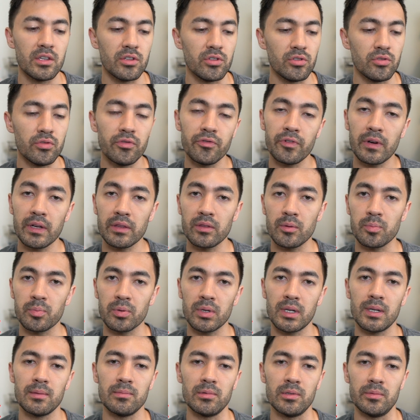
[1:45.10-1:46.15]
you find the
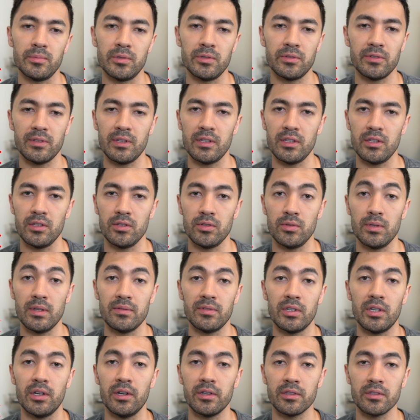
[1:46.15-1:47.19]
problem you say you have
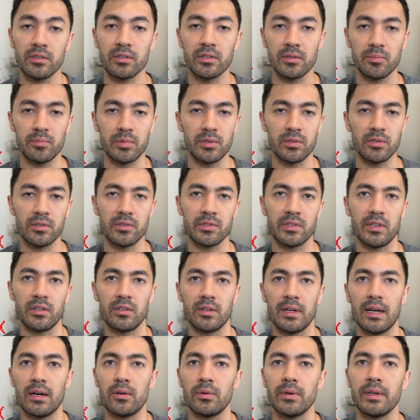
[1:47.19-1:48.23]
100 computers that
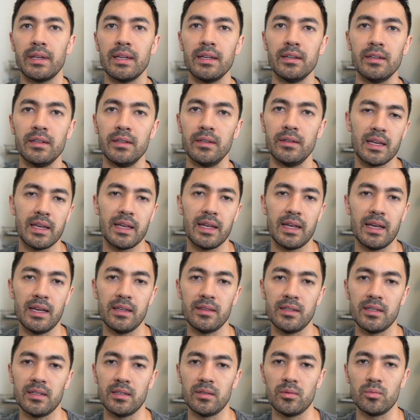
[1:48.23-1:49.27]
are outdated
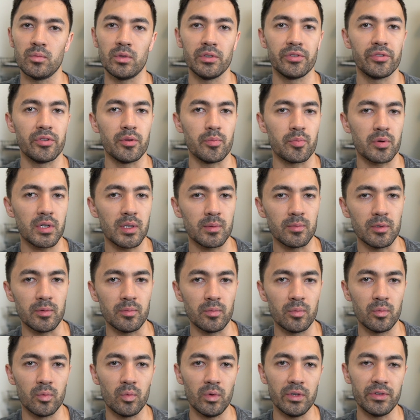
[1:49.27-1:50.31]
and then what's the
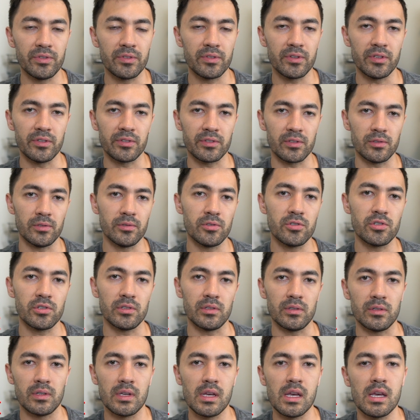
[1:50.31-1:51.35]
problem what's the
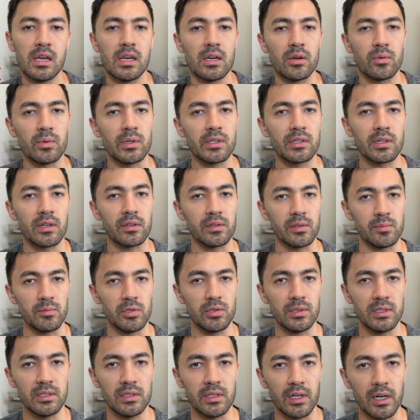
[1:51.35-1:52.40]
solution we tell them
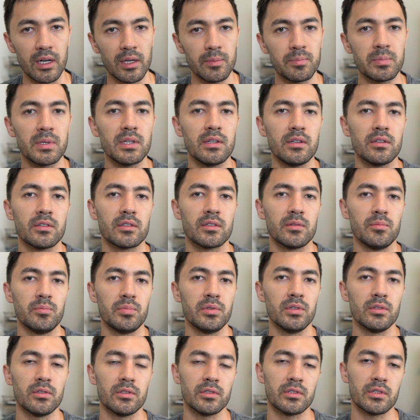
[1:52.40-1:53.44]
you need to update your
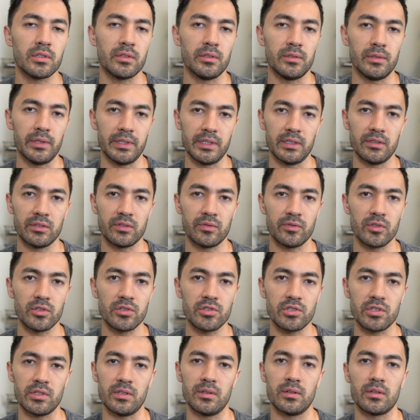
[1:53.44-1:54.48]
computer to the latest
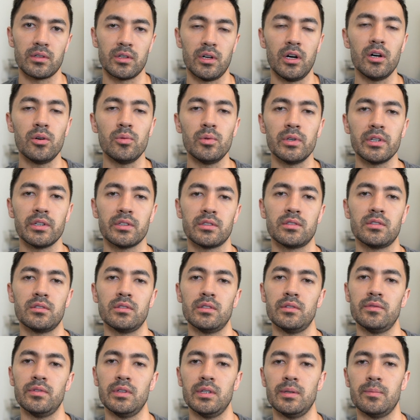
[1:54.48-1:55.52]
version, all 100
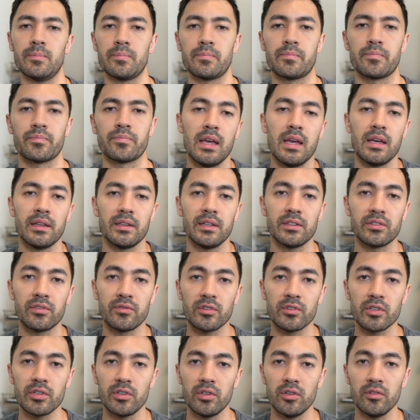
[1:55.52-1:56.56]
of them. That's a
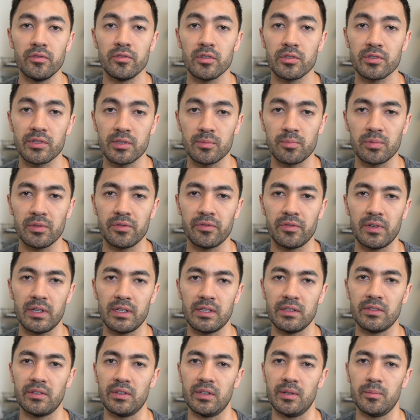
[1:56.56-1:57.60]
very oversimplified
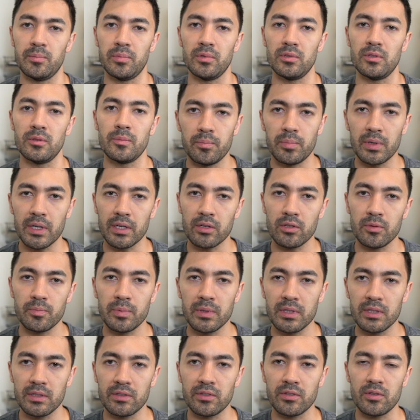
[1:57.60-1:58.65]
example, but I hope it
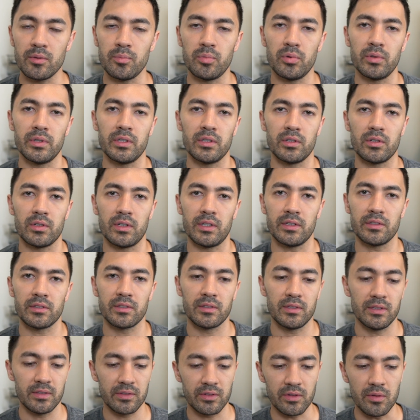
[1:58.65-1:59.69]
gets the point across.
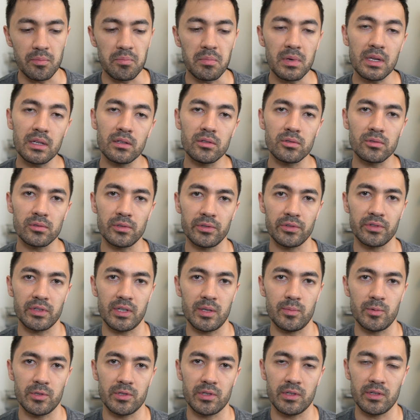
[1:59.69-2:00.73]
That's the main goal in
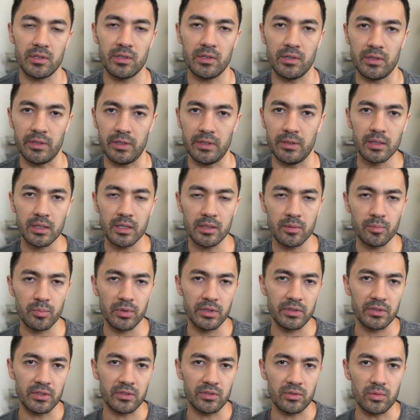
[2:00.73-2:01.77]
cybersecurity. kind of
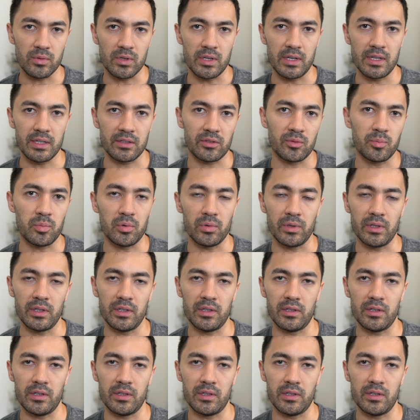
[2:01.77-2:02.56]
brings us to our next point